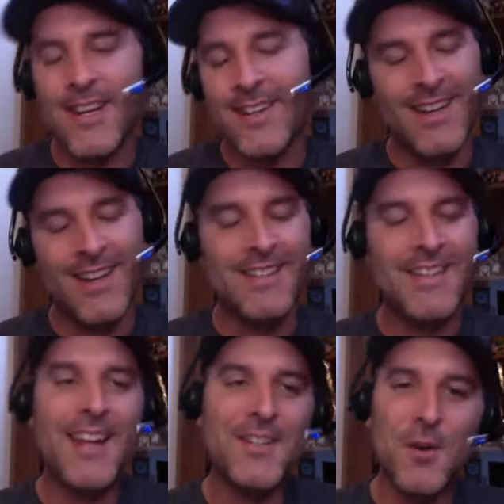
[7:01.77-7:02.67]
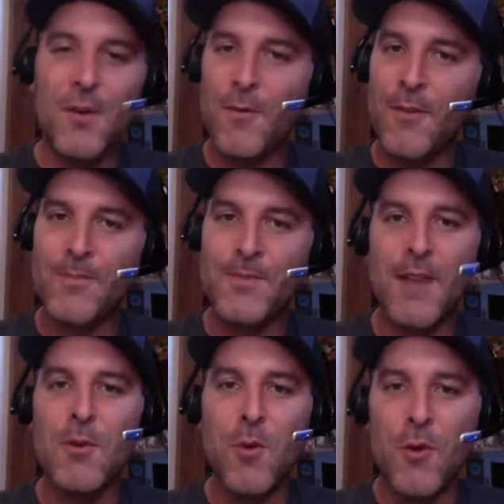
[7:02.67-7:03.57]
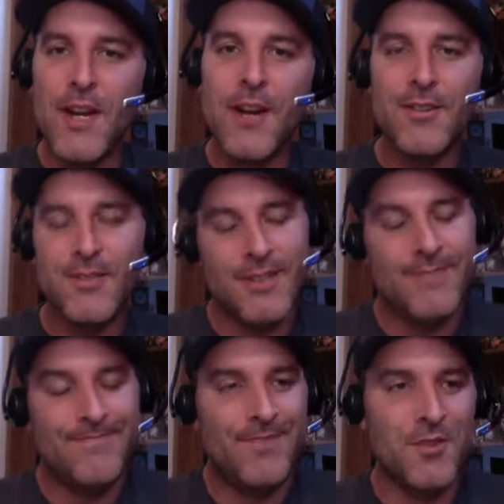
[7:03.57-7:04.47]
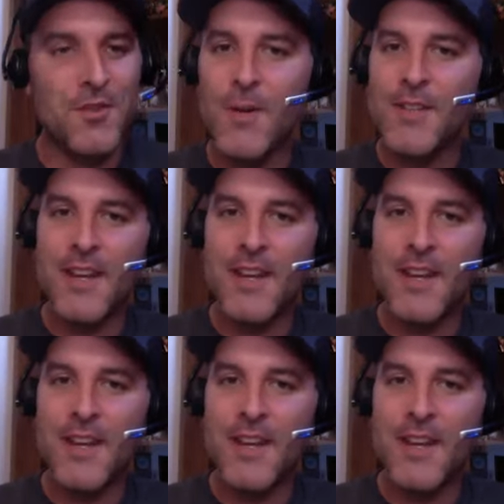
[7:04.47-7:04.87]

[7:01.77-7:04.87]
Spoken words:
and he's got to do it for several more years, and there's no reason to